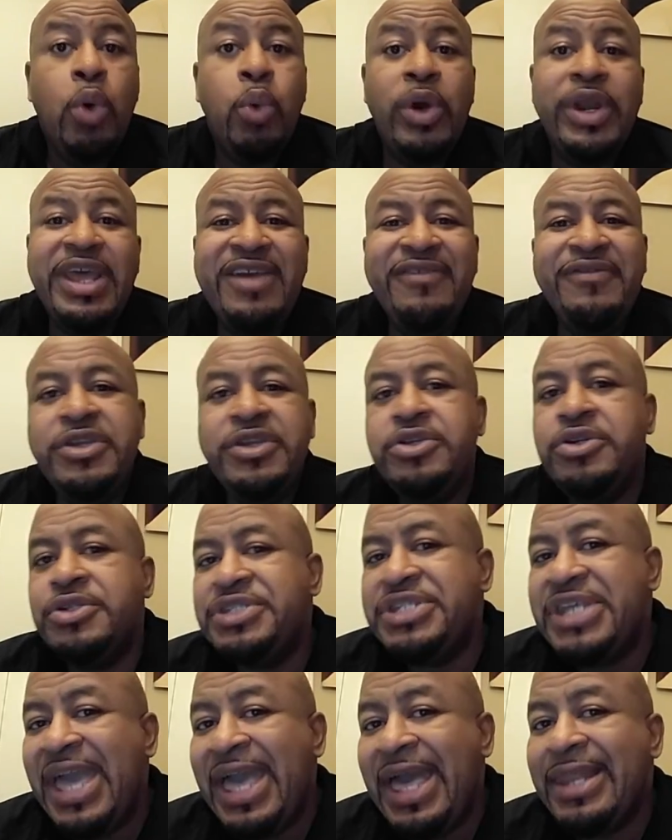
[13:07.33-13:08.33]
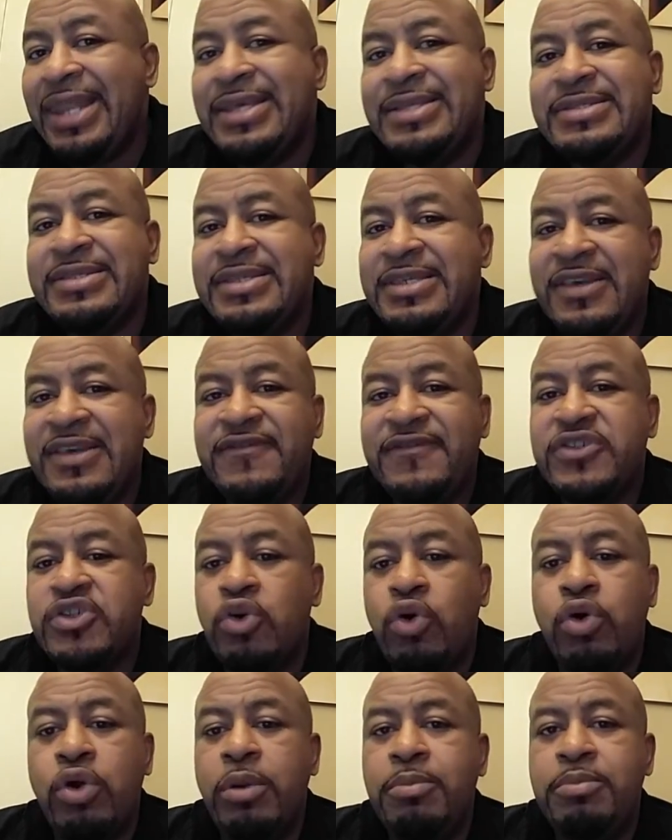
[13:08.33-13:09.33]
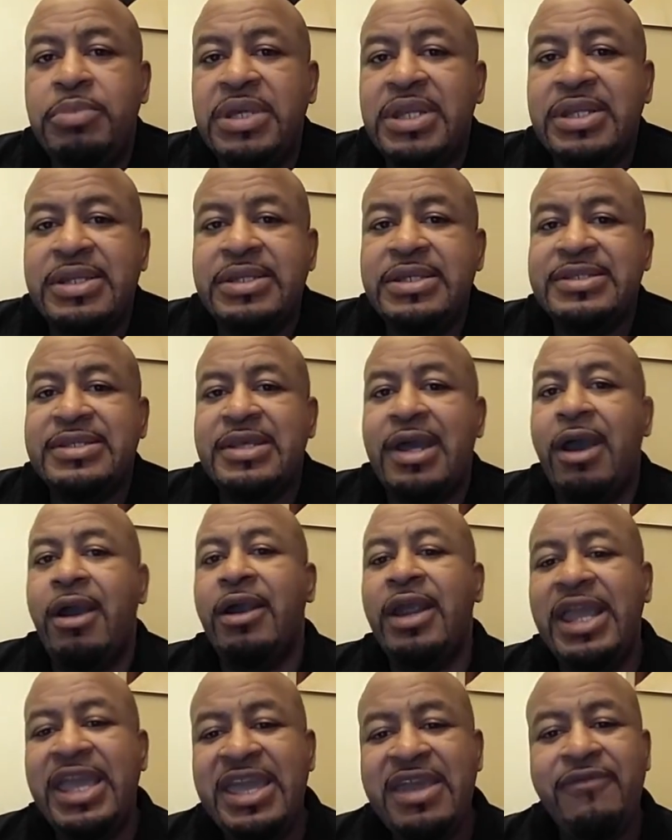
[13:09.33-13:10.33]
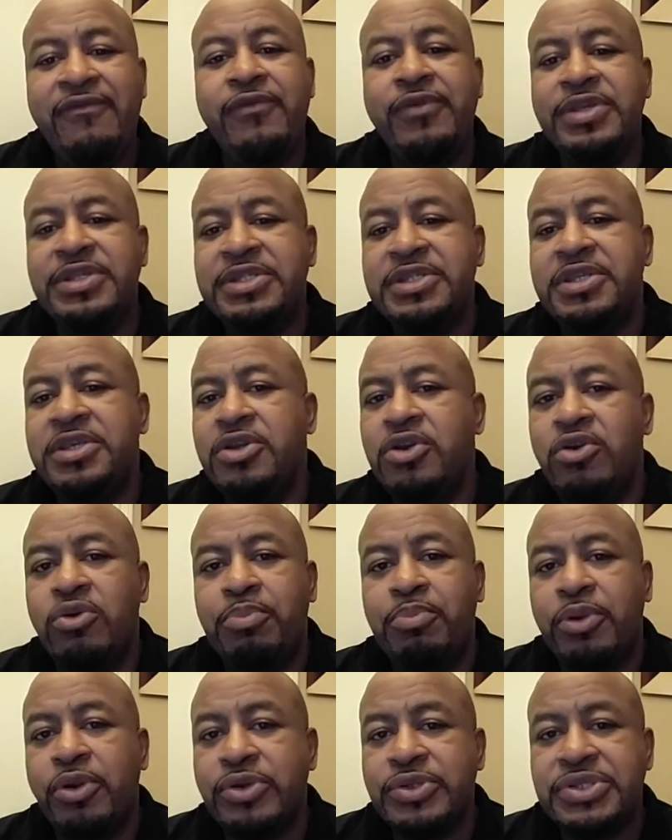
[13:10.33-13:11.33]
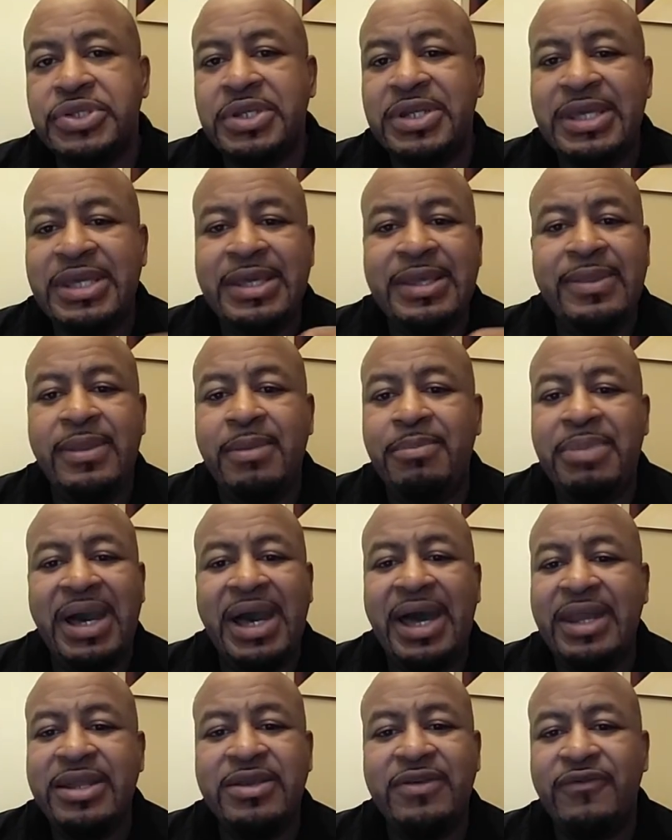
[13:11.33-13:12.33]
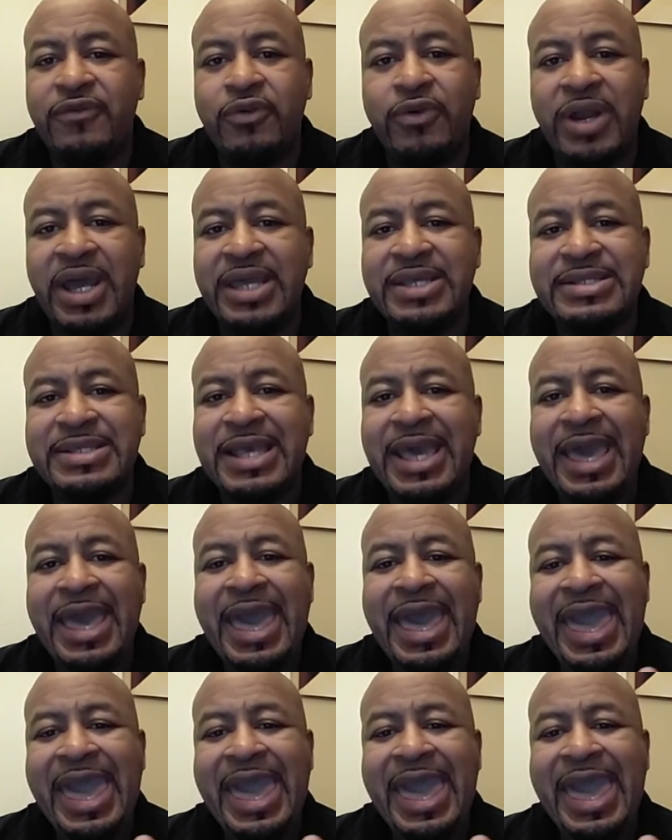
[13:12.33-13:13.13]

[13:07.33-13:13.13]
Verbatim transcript: Whatever your talents, gifts, or abilities are, every single person in the body of Christ